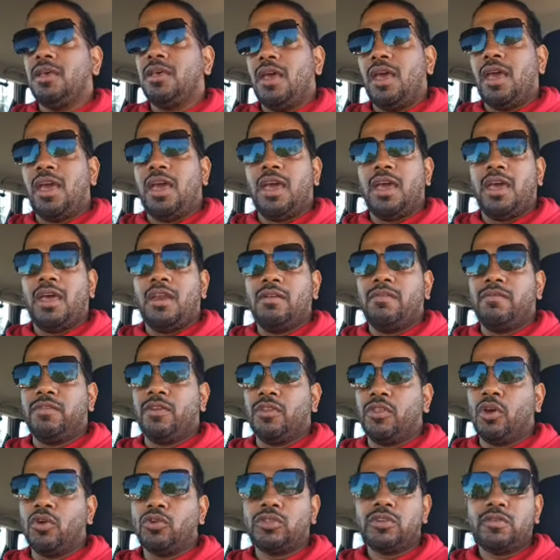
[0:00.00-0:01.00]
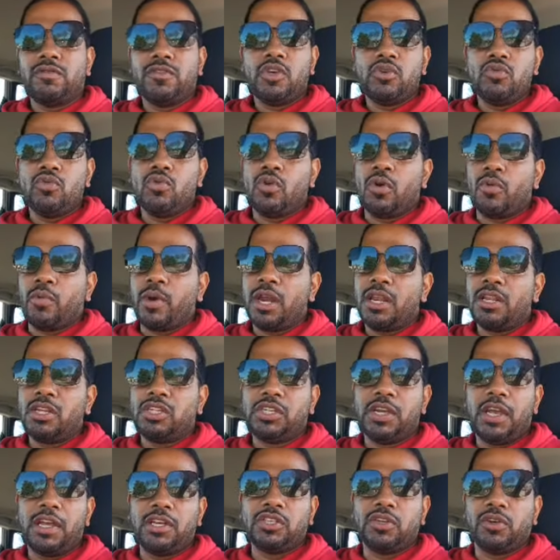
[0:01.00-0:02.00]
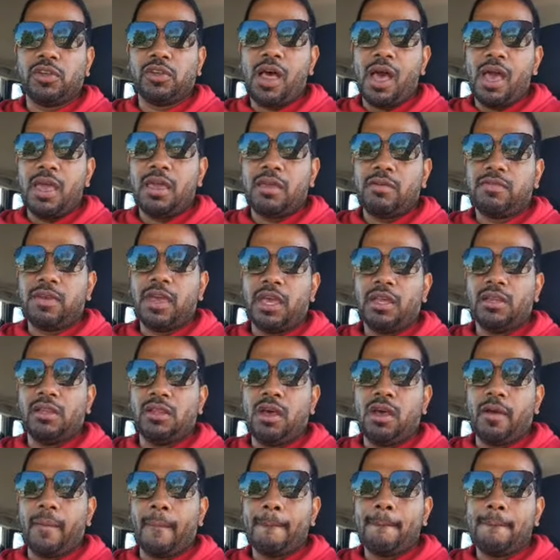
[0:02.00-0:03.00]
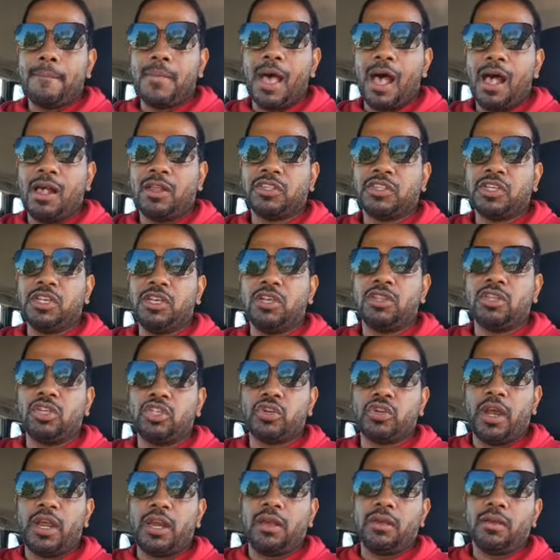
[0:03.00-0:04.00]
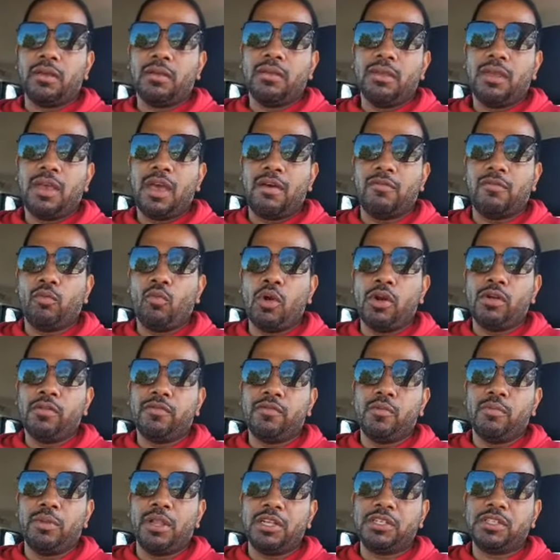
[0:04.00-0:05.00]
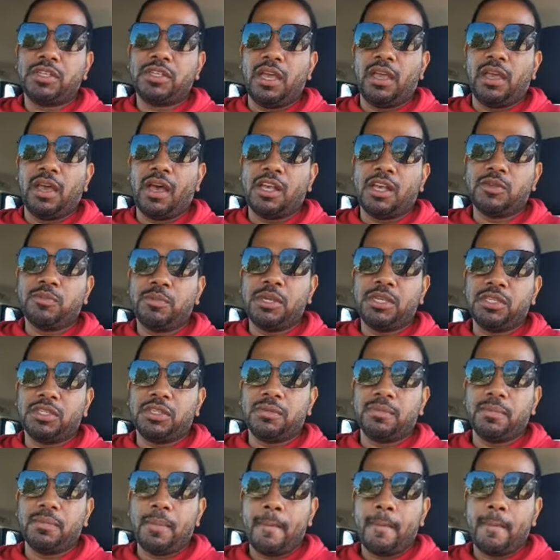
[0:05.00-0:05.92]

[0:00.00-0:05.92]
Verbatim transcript: And for those of you who are ready to change your life, hey, look, I'll see you in the training. Have a wonderful, blessed day, guys. Peace.